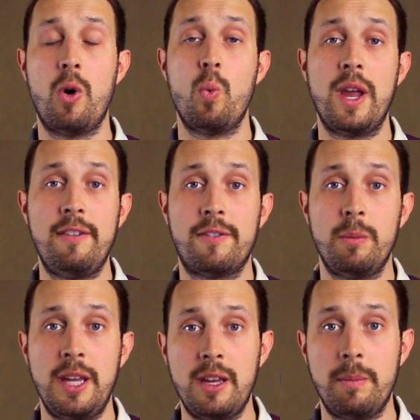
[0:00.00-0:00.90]
away
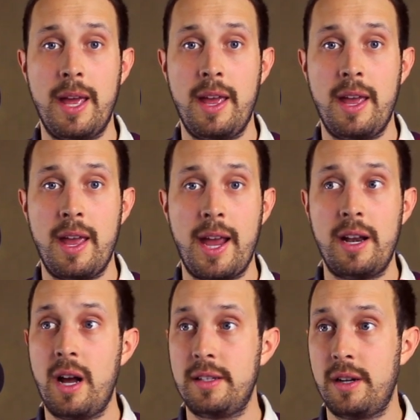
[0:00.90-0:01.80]
from him and
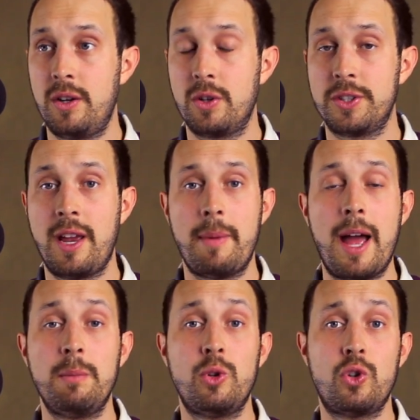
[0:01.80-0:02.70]
on to Uncle Sam.
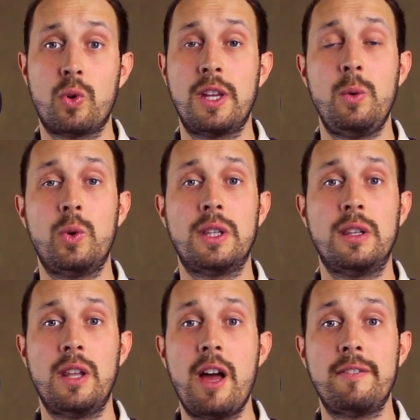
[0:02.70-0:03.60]
I'm sure he would
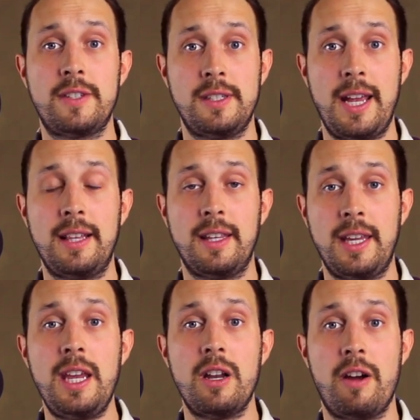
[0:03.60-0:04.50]
love to take the
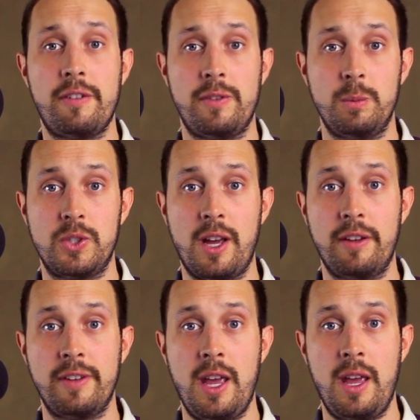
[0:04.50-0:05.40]
heat off of
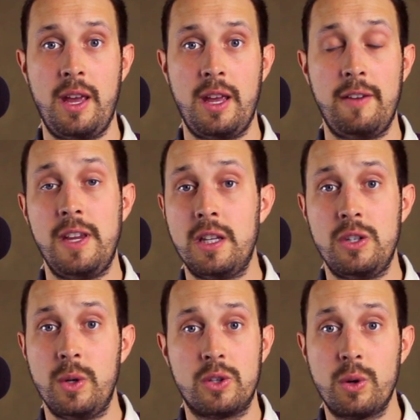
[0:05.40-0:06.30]
himself if he could
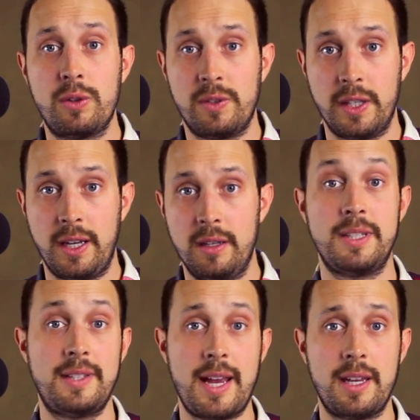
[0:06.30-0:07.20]
do it truthfully. But
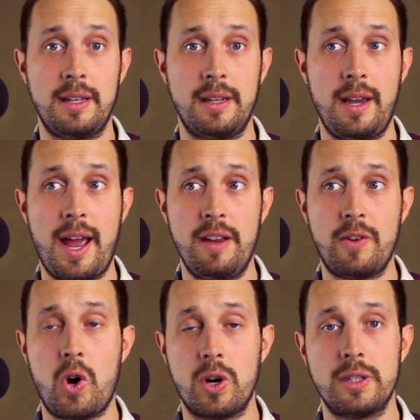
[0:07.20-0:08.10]
second, I have
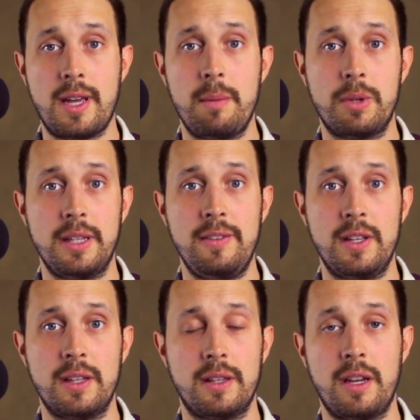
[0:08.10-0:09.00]
a hard time
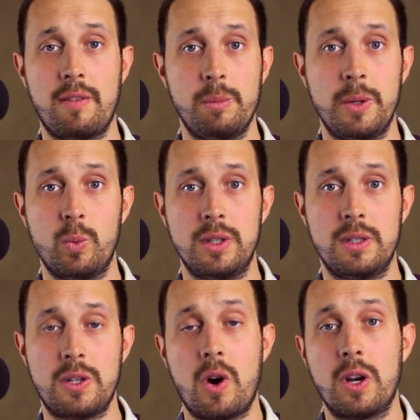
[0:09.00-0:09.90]
believing that the government
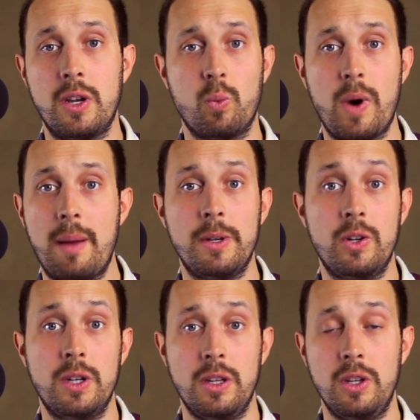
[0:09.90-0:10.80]
would target Robinhood